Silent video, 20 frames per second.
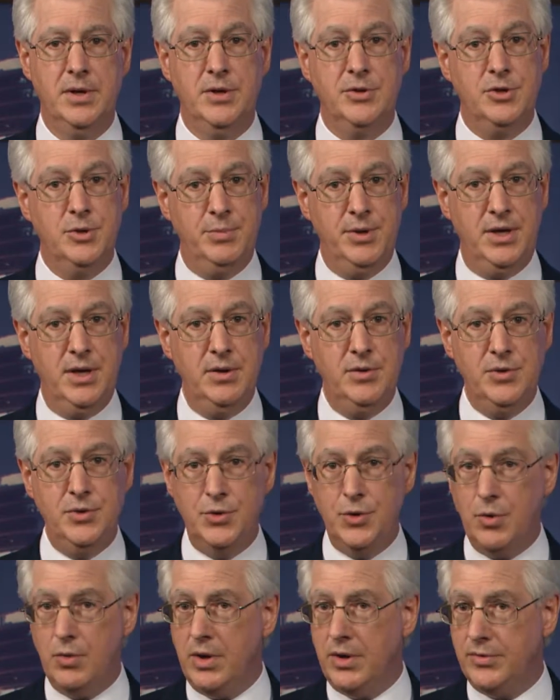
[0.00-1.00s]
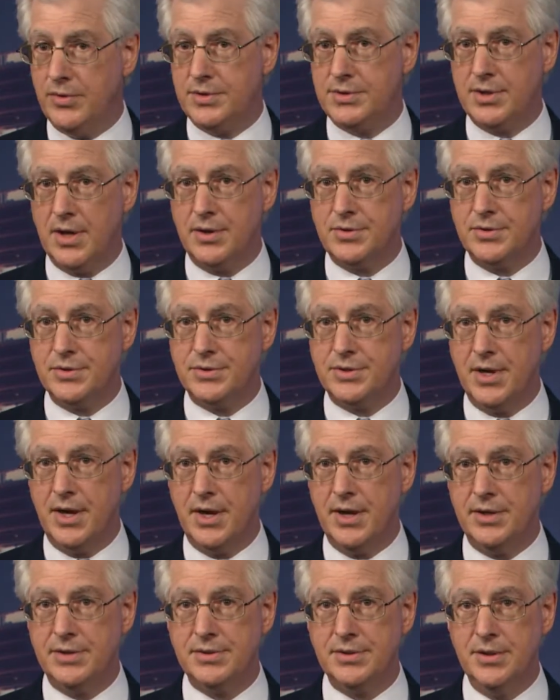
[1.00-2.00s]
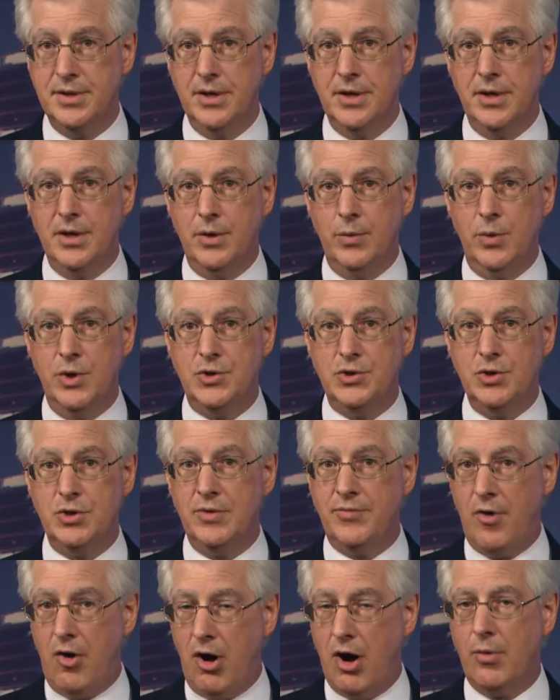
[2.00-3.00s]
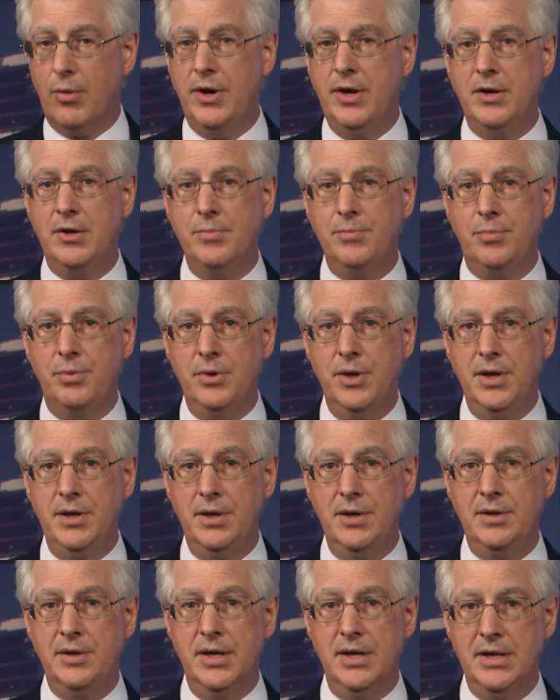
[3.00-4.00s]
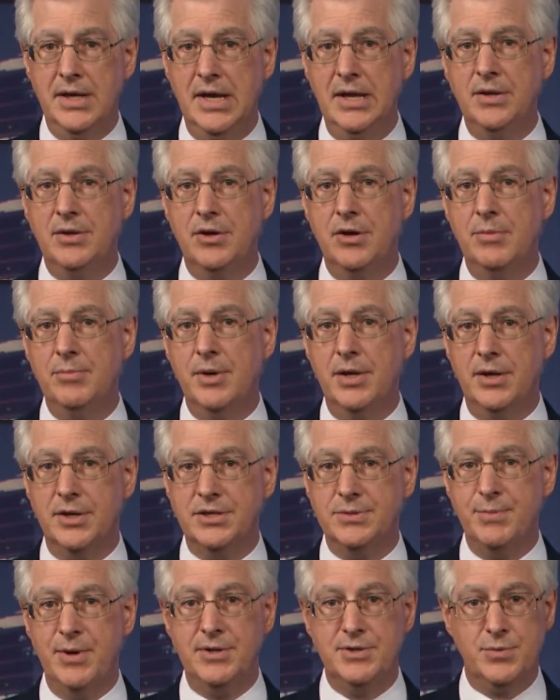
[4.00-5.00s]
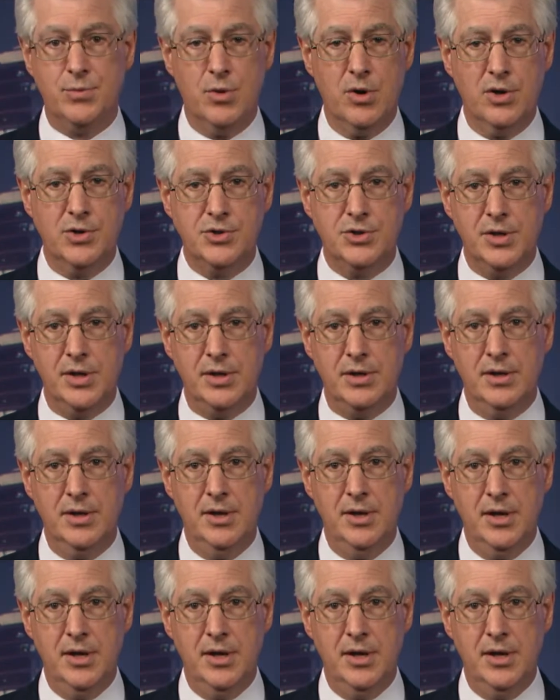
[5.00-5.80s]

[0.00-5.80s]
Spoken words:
To begin doing this exercise, we should have already completed an income and expense worksheet,